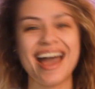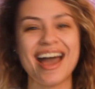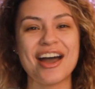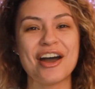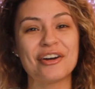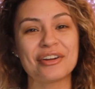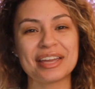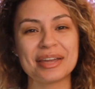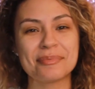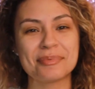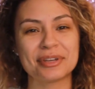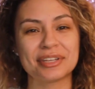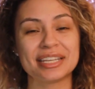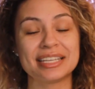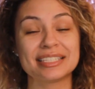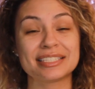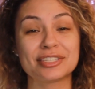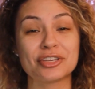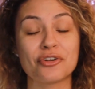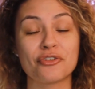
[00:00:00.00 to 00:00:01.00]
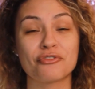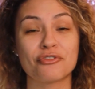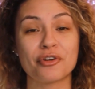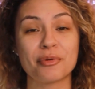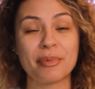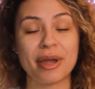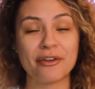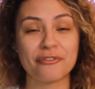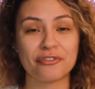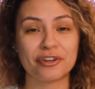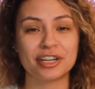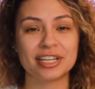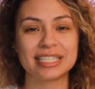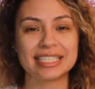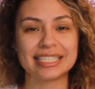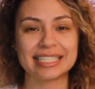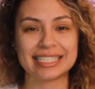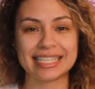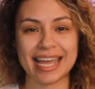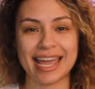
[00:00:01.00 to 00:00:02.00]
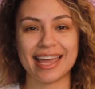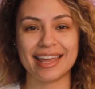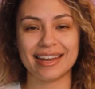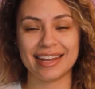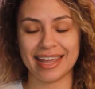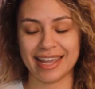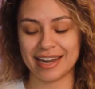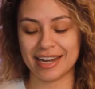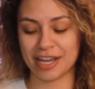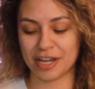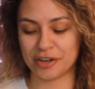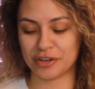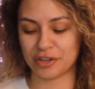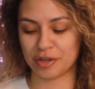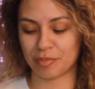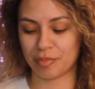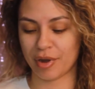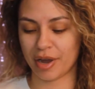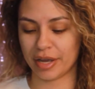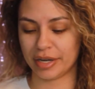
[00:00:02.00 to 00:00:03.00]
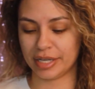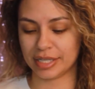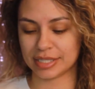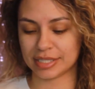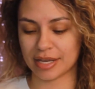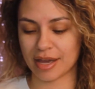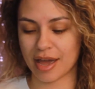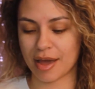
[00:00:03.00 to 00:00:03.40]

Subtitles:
Okay beauties, so for my first 10 and under products,